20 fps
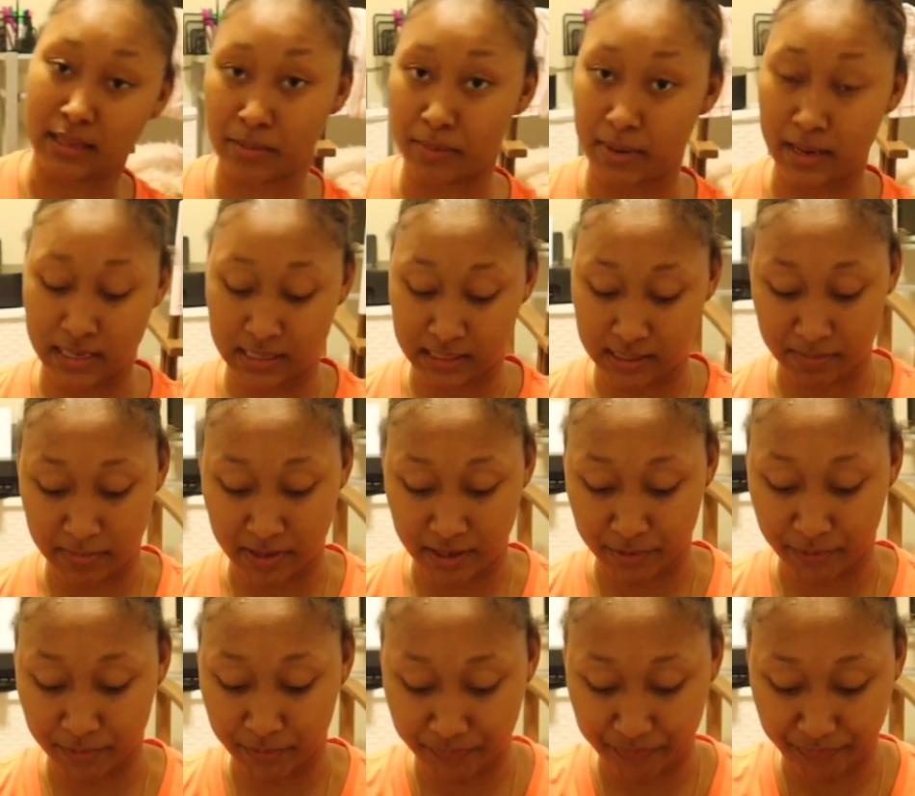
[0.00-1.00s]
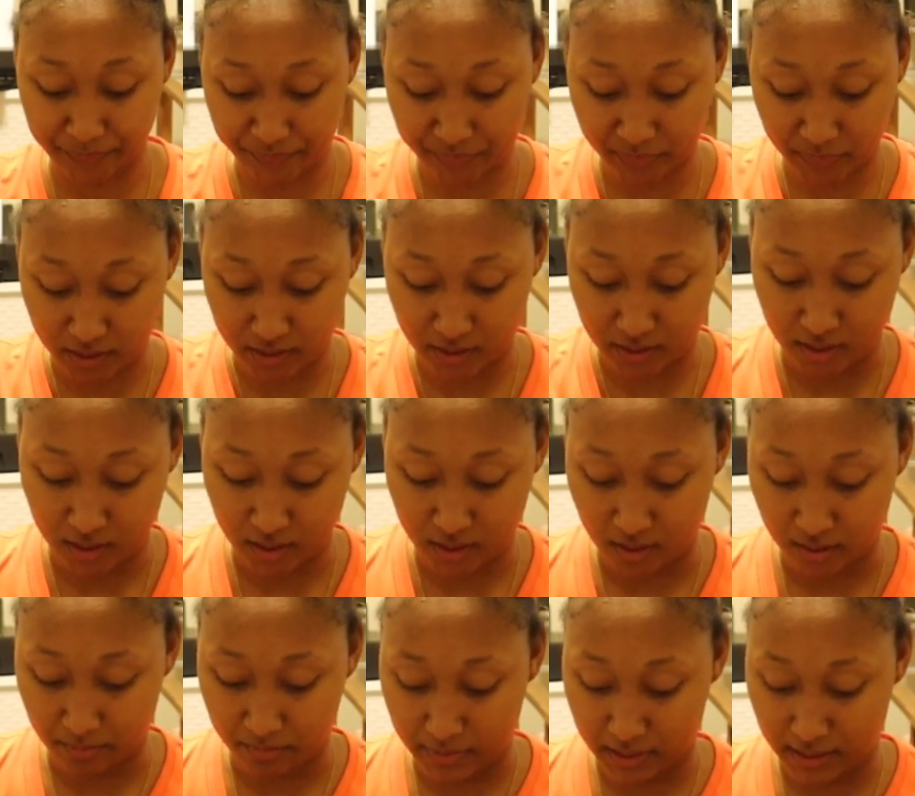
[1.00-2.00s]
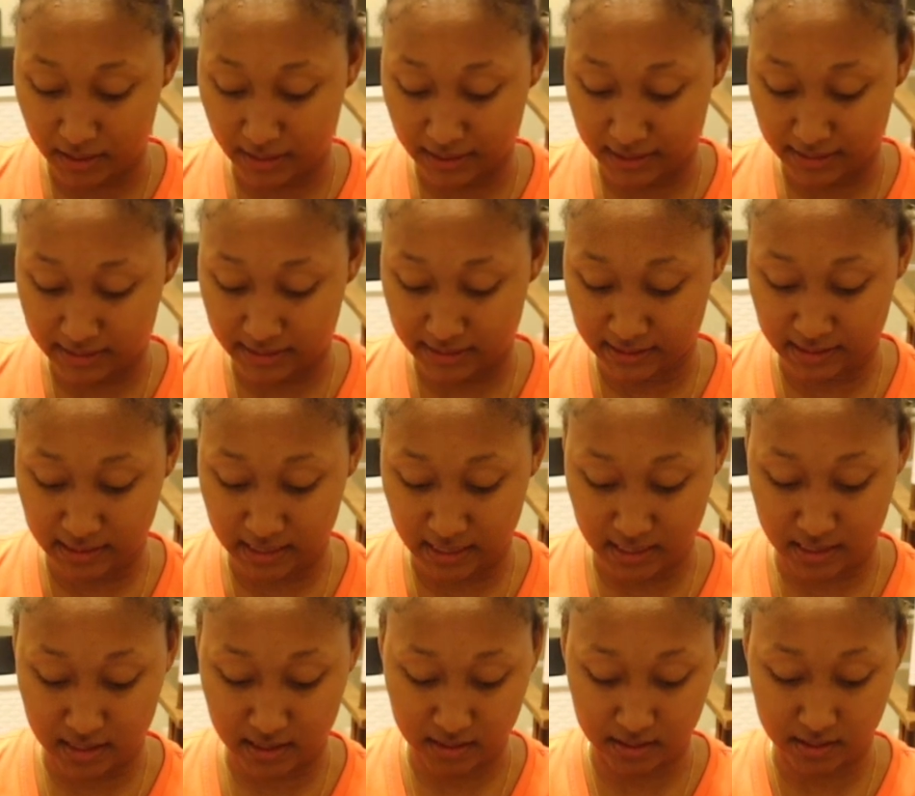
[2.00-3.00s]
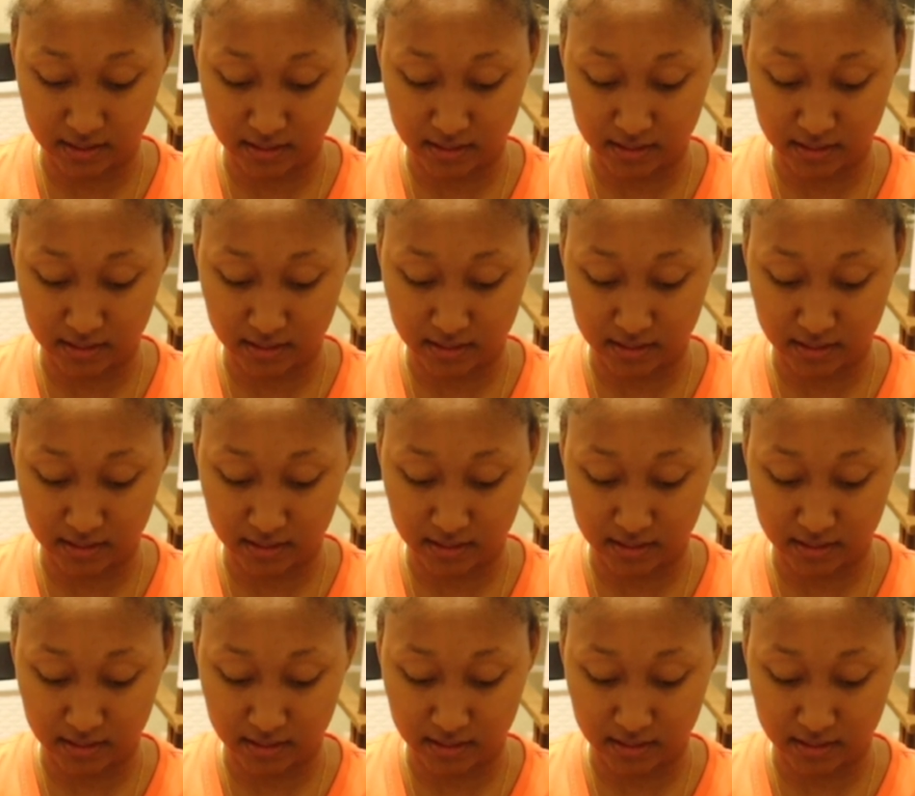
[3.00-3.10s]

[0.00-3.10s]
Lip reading: the way it smells. But let's see.